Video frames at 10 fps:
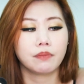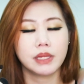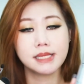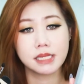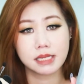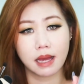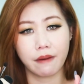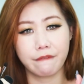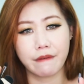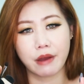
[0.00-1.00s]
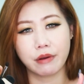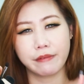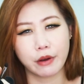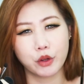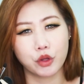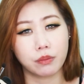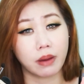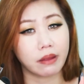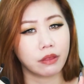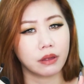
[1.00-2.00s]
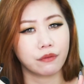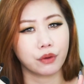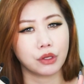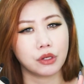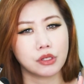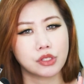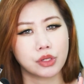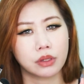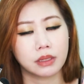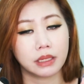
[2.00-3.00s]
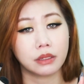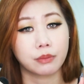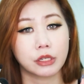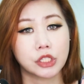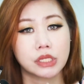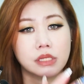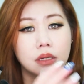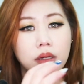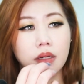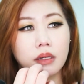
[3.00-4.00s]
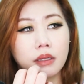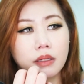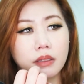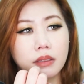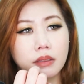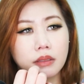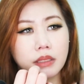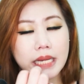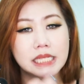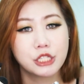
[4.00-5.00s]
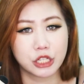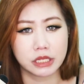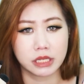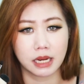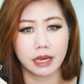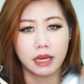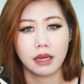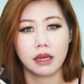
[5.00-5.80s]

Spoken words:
this is a very good method for you to clean your brushes instantly,